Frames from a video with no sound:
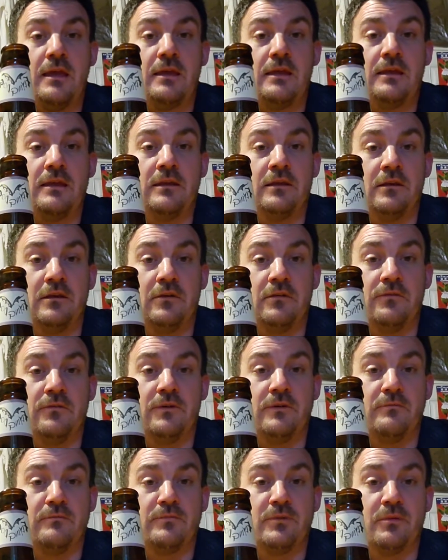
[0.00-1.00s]
if
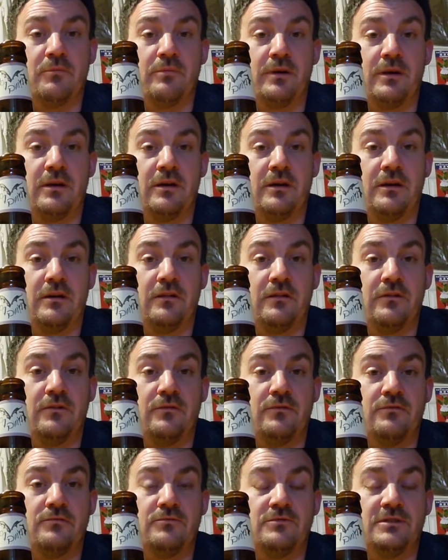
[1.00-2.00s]
I'm comparing to
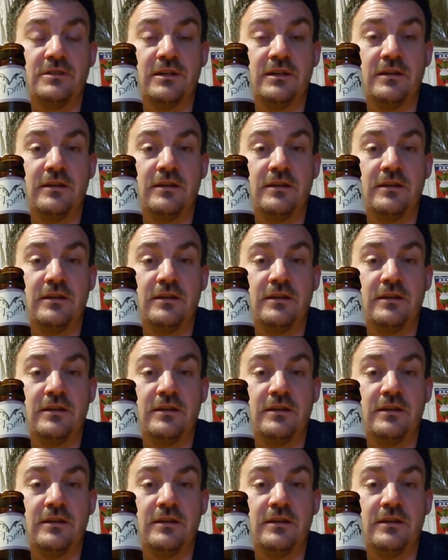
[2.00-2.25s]
those,